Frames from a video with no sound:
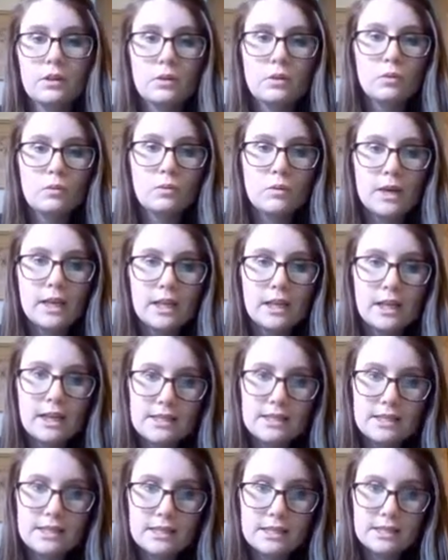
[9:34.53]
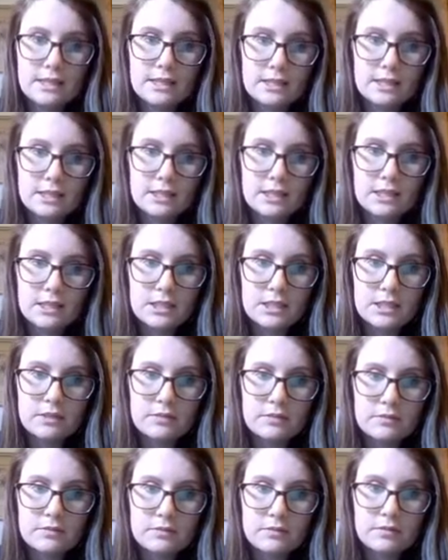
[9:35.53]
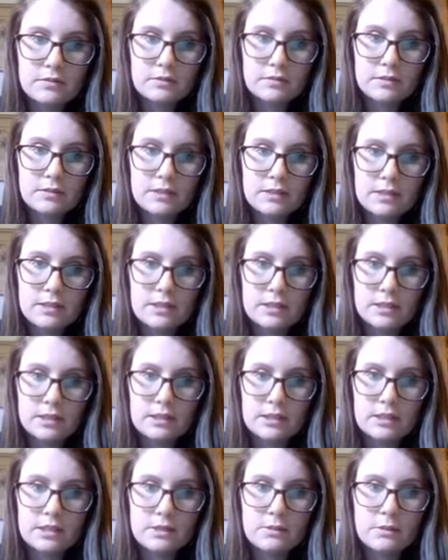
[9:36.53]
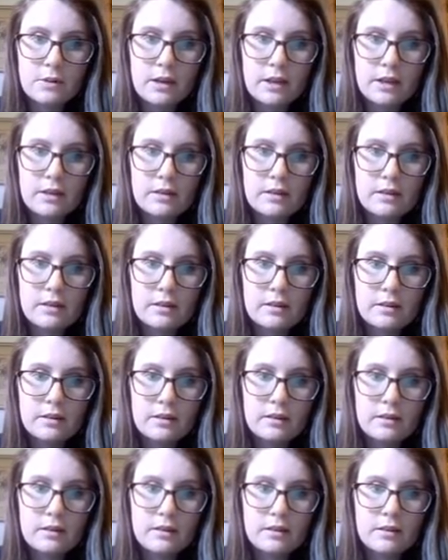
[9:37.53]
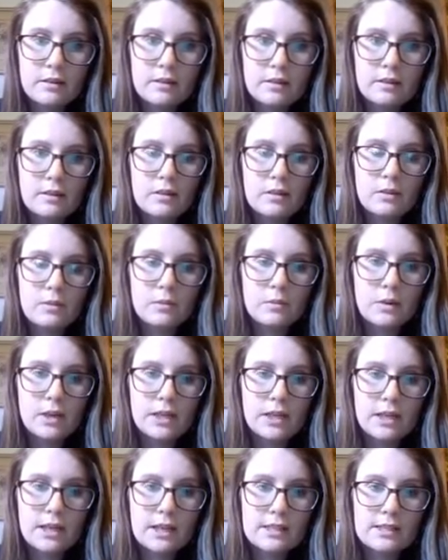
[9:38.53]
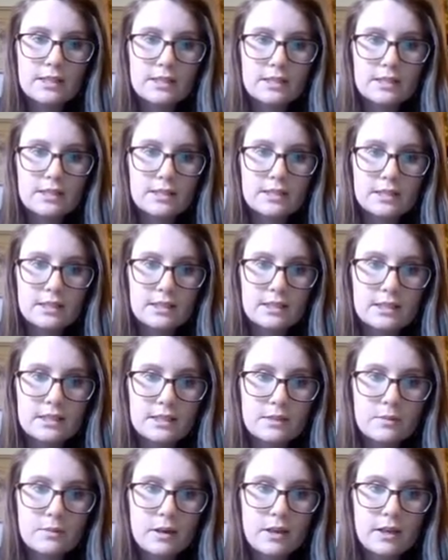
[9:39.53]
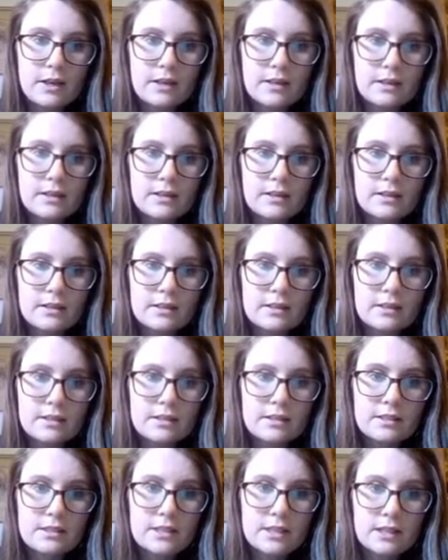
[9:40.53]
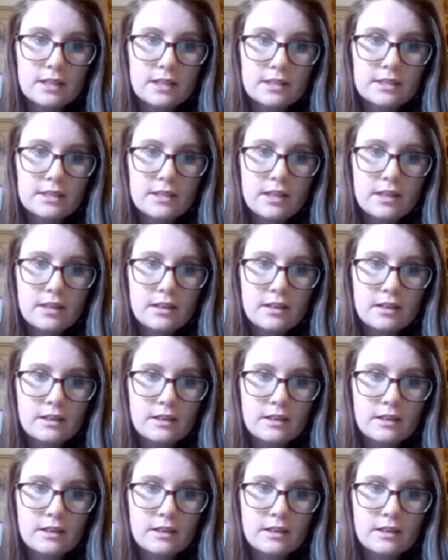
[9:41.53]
1 less than 62, 61. 1 less than 61, 60.